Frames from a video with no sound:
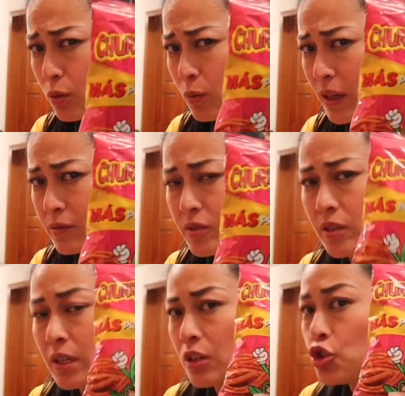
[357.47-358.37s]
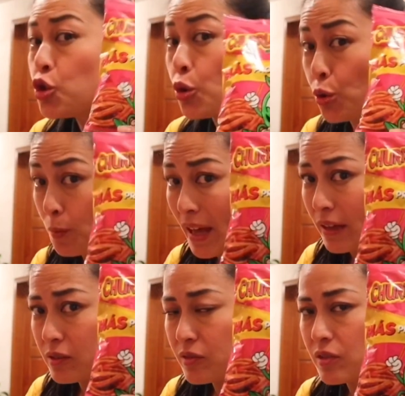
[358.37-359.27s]
ones. Churro
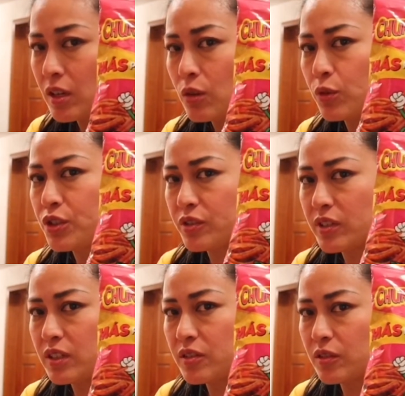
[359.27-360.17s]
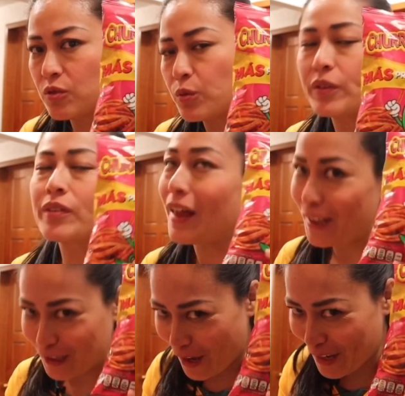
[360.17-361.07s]
mais, which are seasoned with
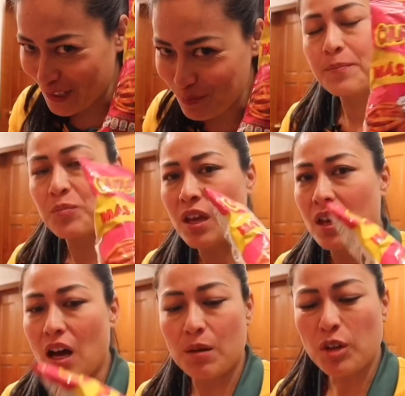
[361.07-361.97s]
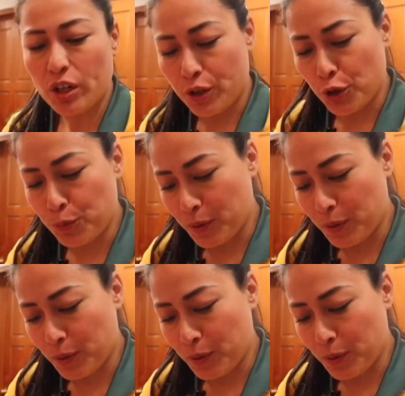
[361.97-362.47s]
lime. I'm not gonna open